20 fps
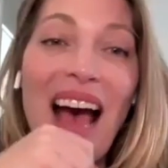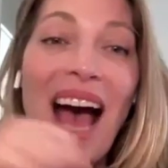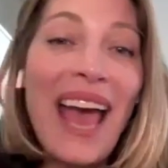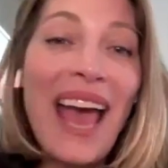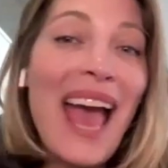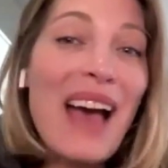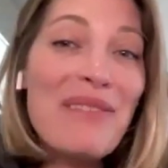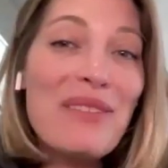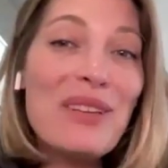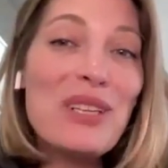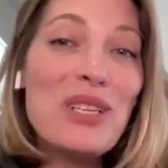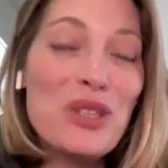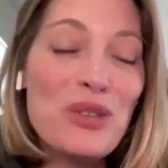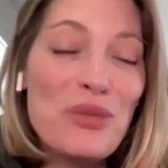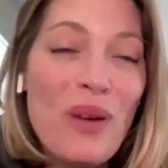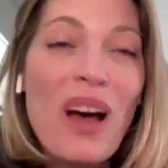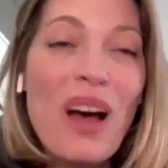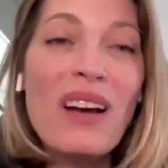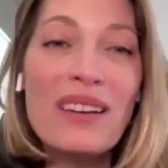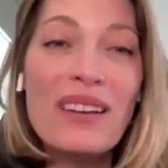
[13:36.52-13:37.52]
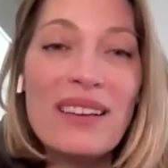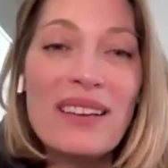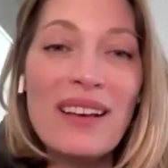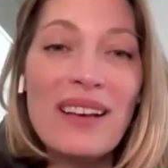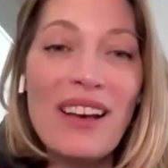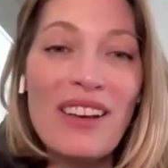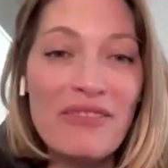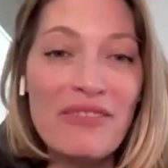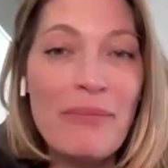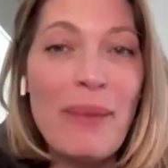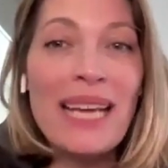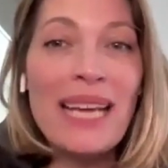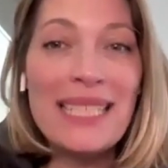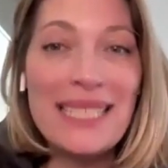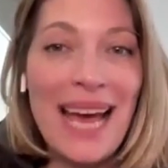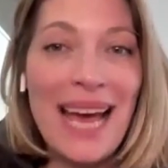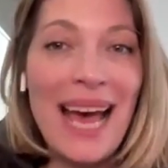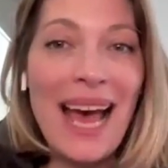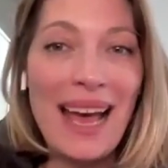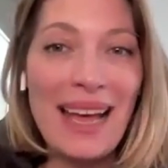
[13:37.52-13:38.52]
I have a trunk of my
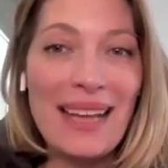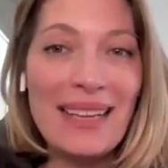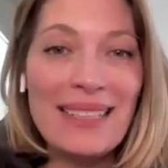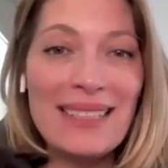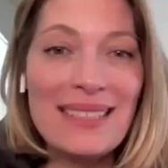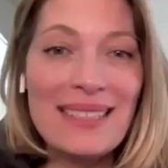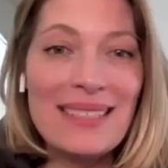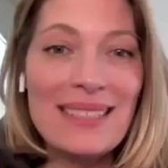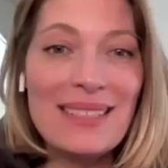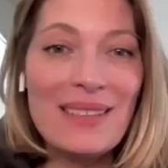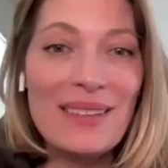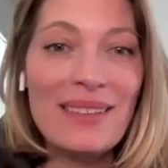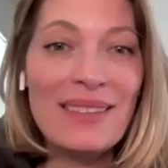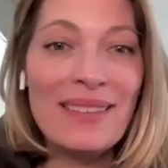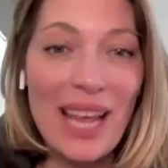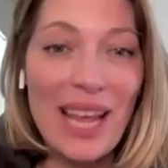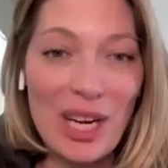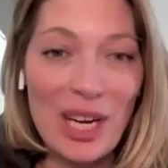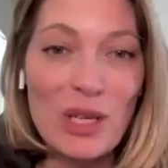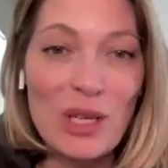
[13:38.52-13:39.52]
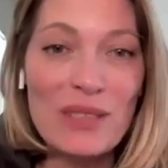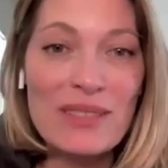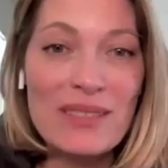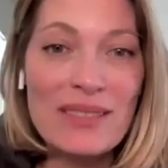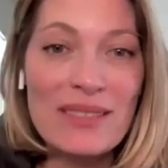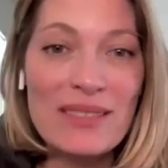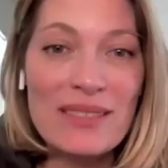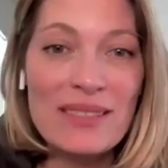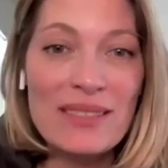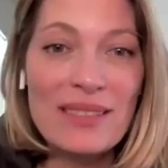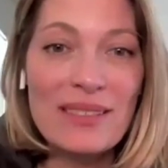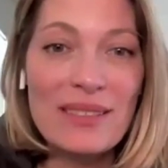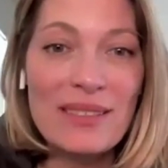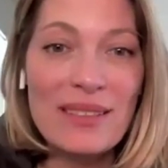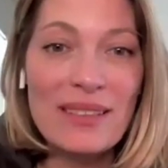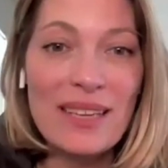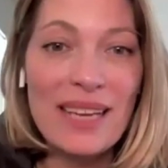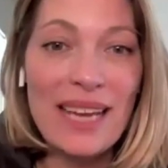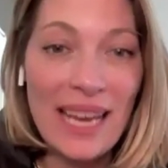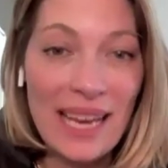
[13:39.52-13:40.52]
dad's letters,
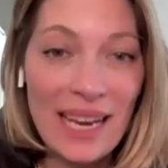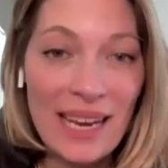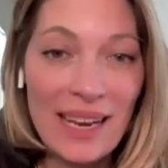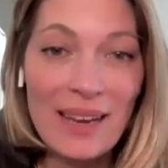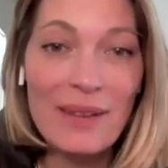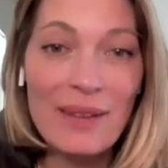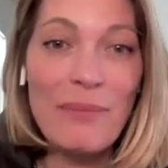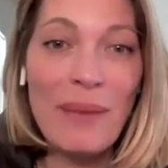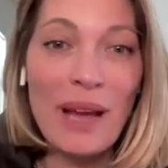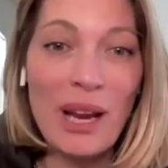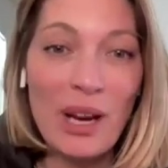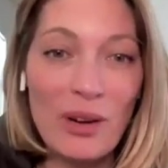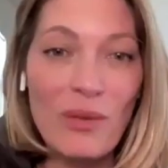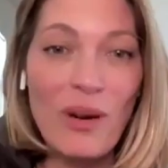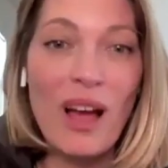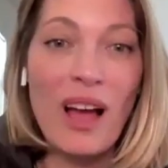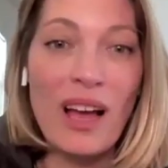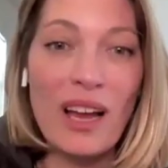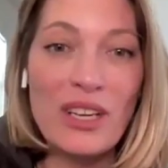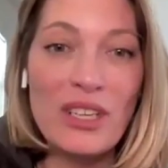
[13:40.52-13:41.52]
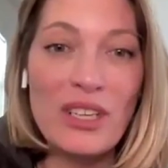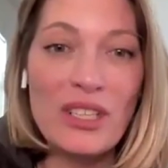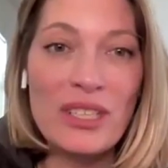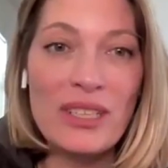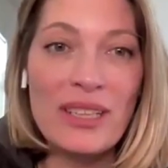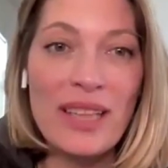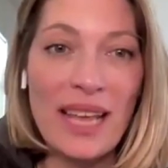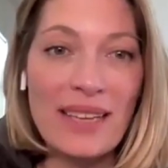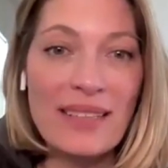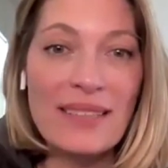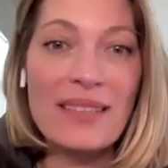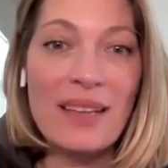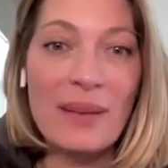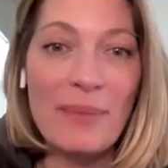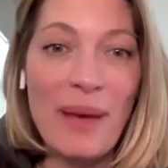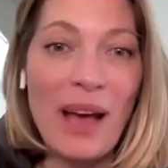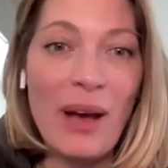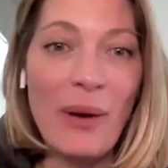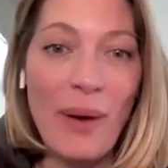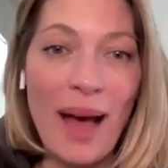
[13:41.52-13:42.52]
my garage, that
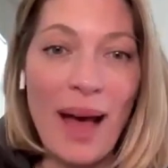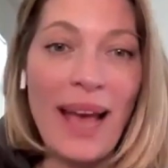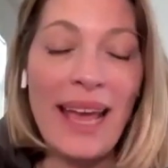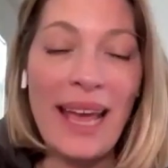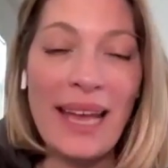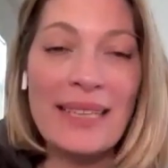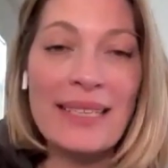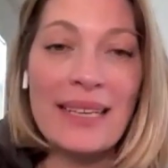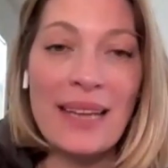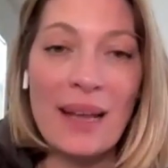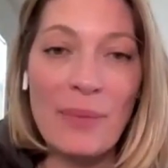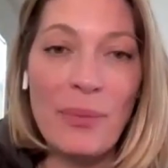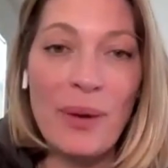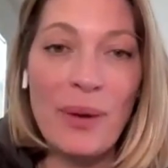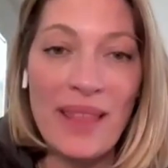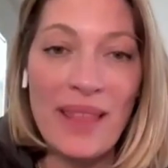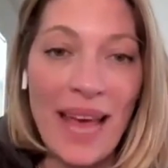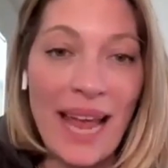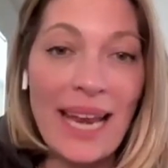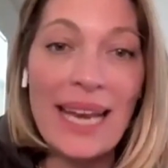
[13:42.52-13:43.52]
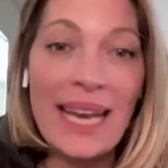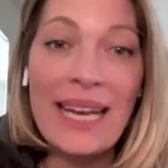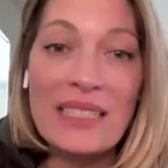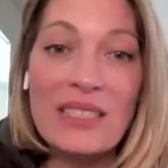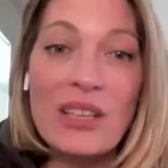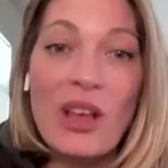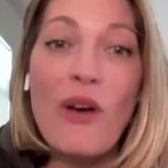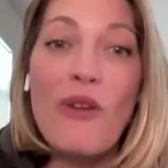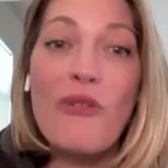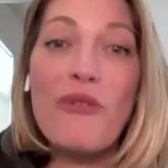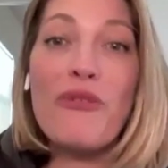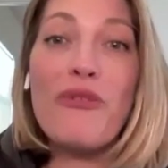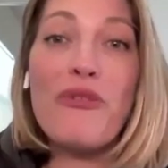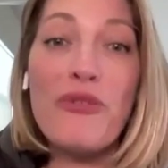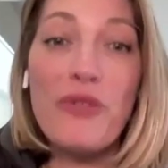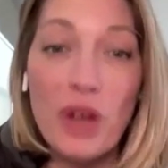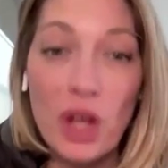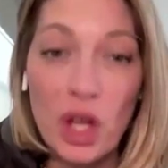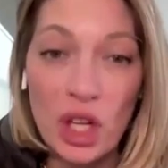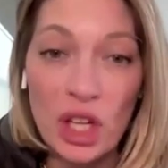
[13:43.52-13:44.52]
somehow I ended up with, and it is
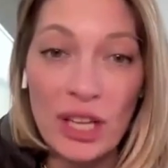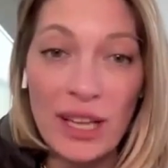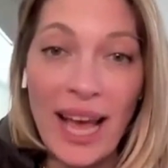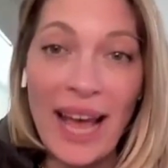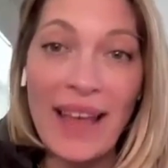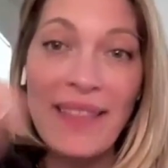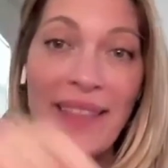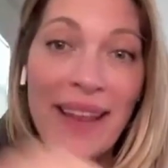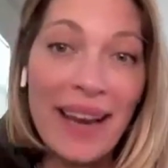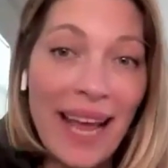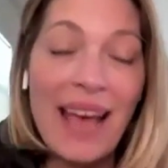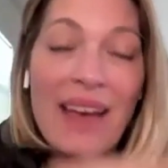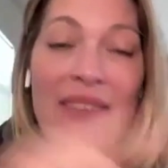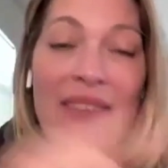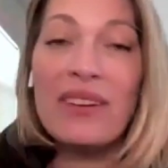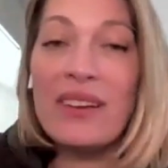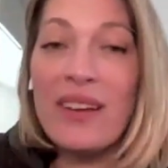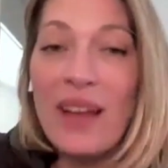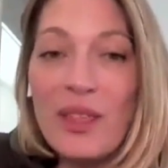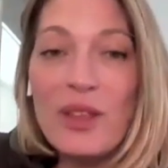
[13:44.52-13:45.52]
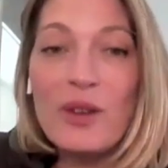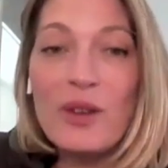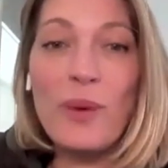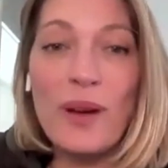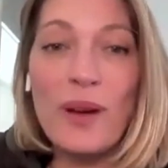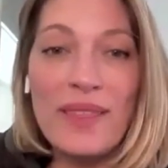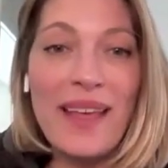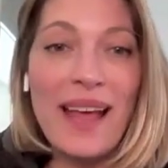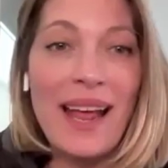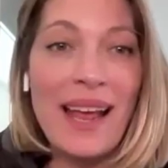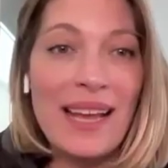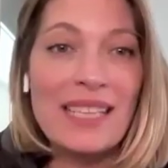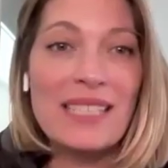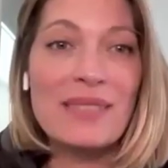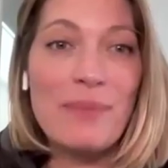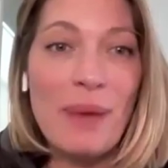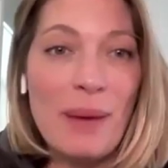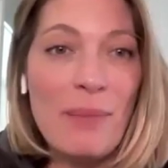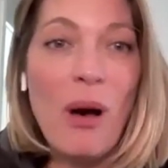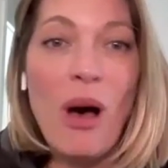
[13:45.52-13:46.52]
full. And then I have another one that
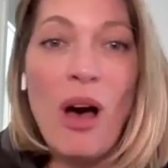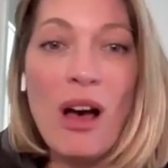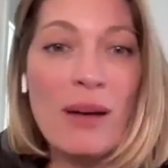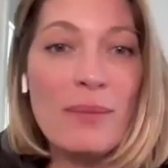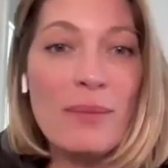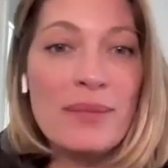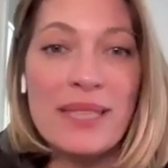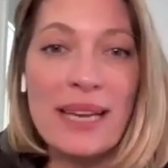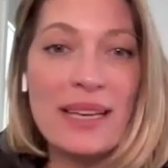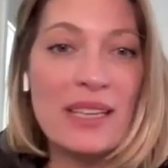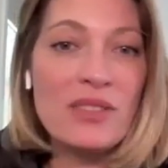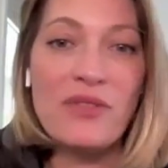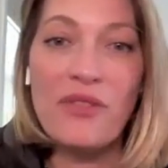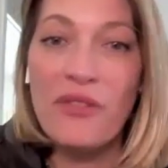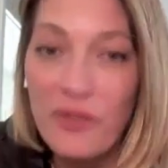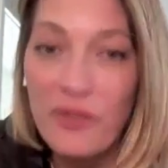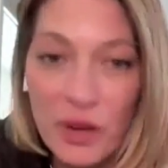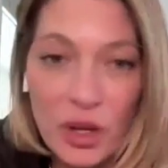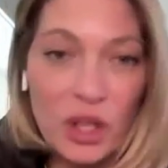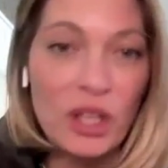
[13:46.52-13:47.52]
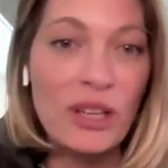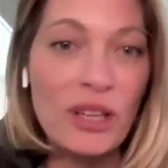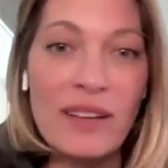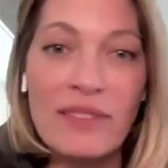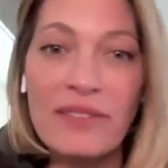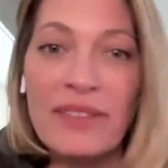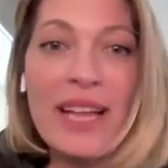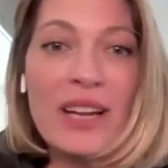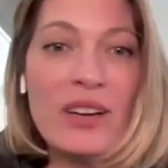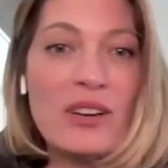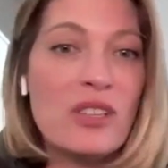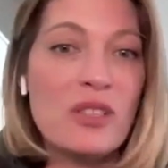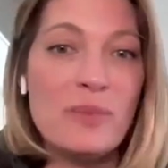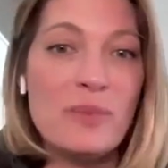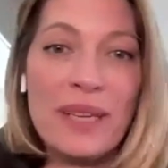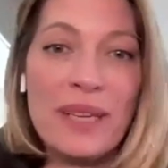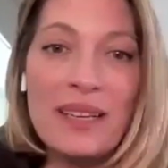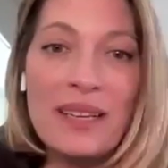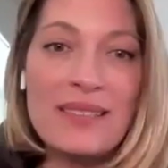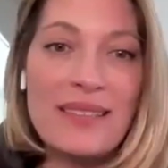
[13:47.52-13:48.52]
is my mom's that is full of
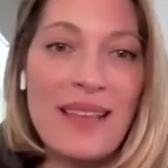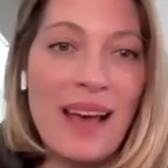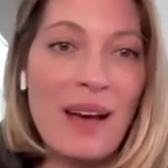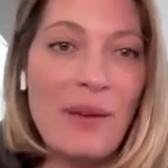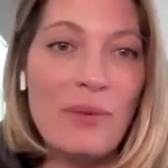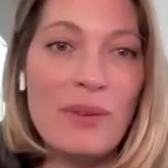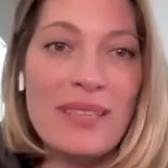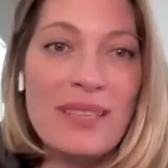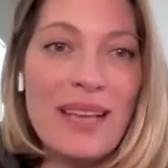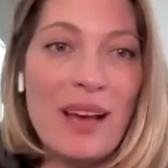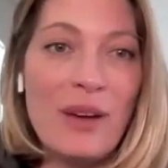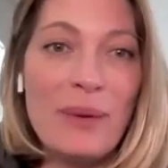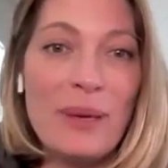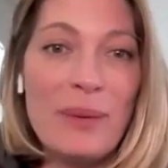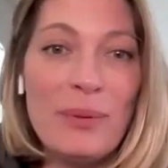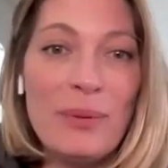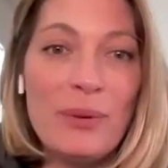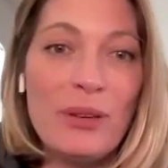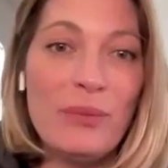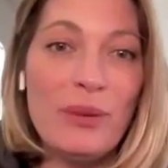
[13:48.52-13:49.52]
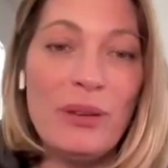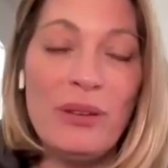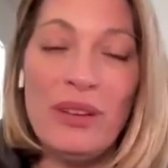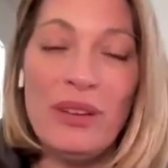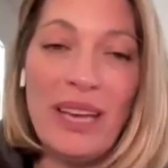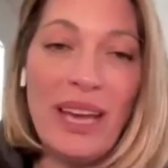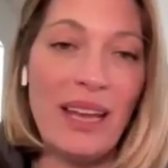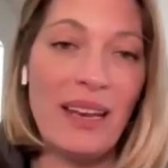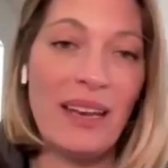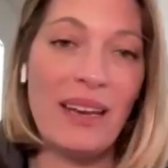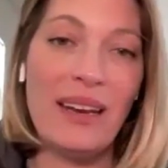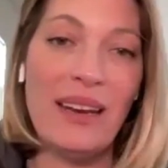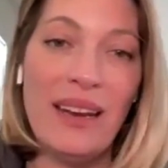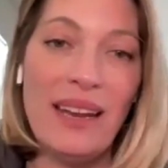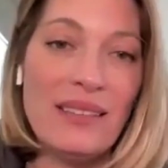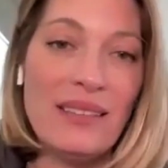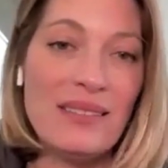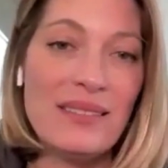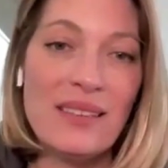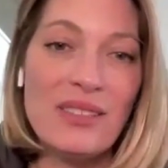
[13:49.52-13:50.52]
letters, because that was how people communicated.
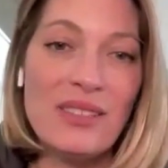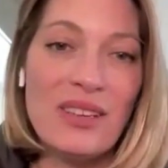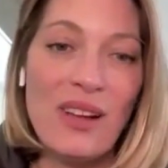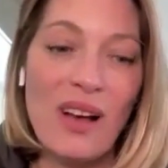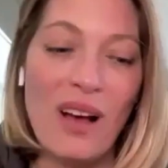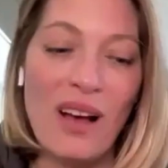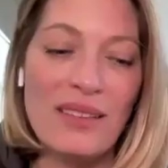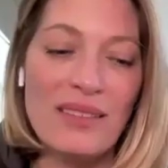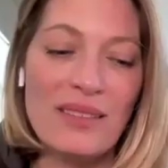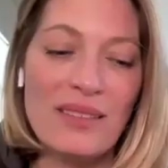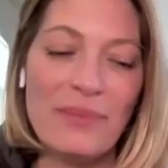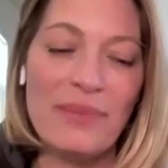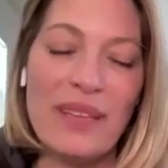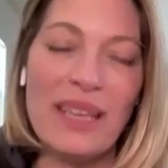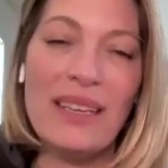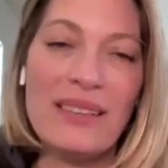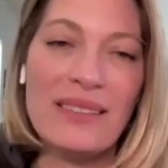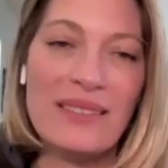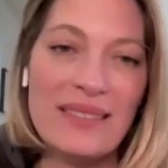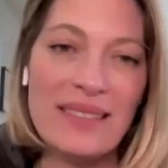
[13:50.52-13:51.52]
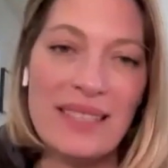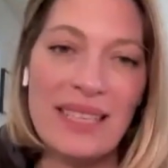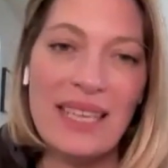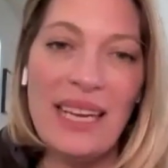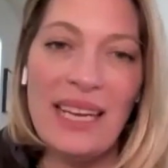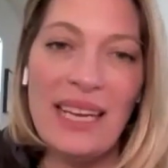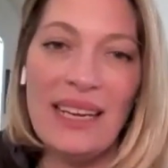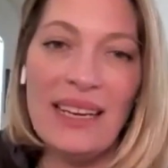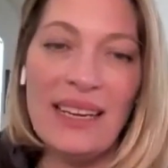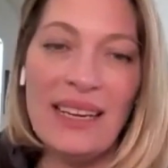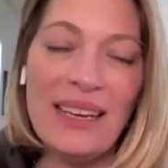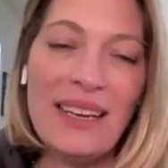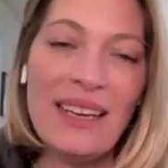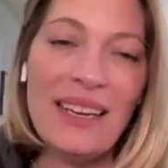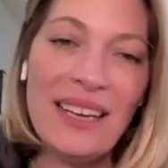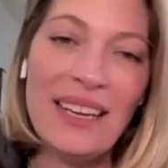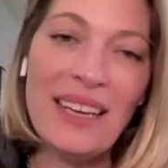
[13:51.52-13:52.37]
It's such an awesome thing to see.